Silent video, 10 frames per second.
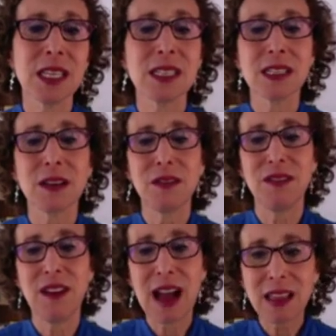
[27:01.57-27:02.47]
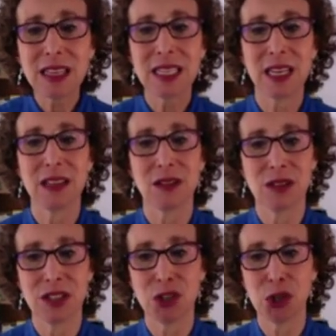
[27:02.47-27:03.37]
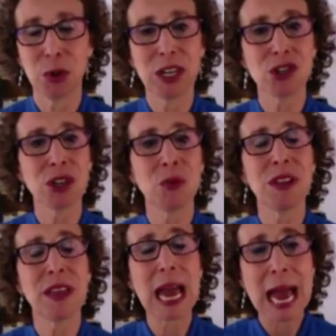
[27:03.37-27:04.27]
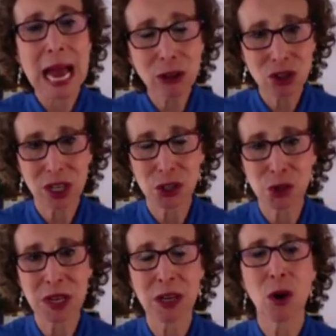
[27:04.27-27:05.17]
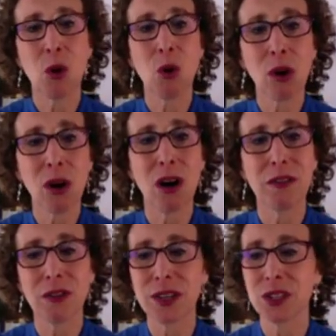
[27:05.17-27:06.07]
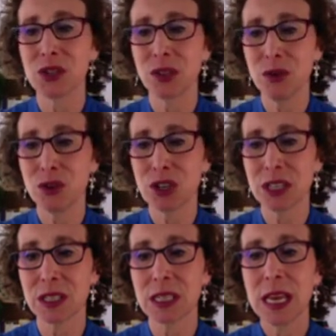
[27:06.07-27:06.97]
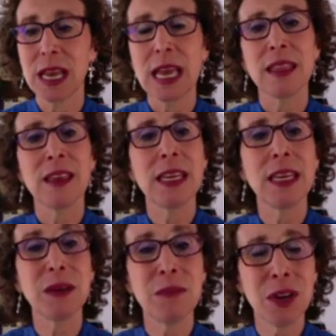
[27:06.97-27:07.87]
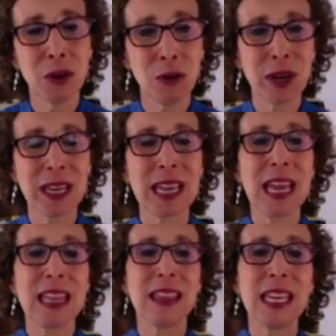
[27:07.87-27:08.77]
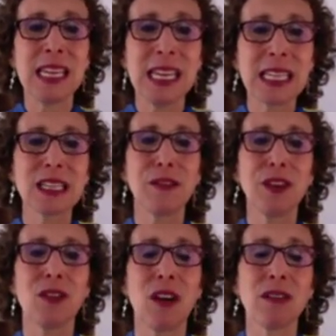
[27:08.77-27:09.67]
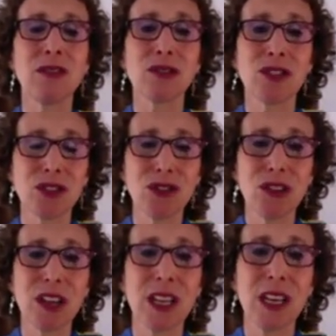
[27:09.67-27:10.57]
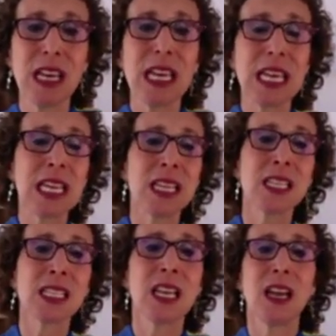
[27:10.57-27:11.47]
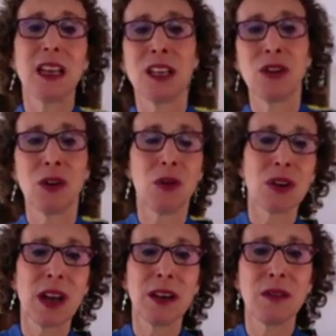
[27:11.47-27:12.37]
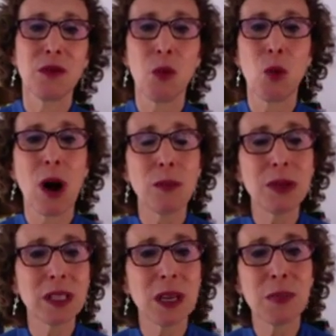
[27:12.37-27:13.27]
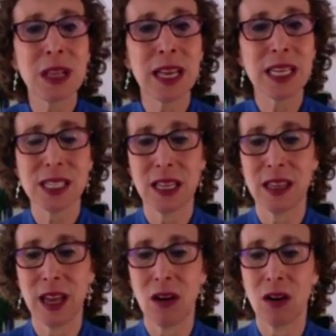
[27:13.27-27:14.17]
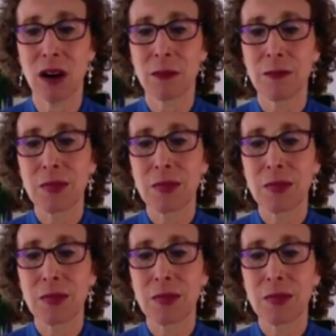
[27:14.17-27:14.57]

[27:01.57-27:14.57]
is to validate their situation without judgment or offering solutions. They need mirroring. They need to feel understood in this, you know, kind of wobbly place that they are.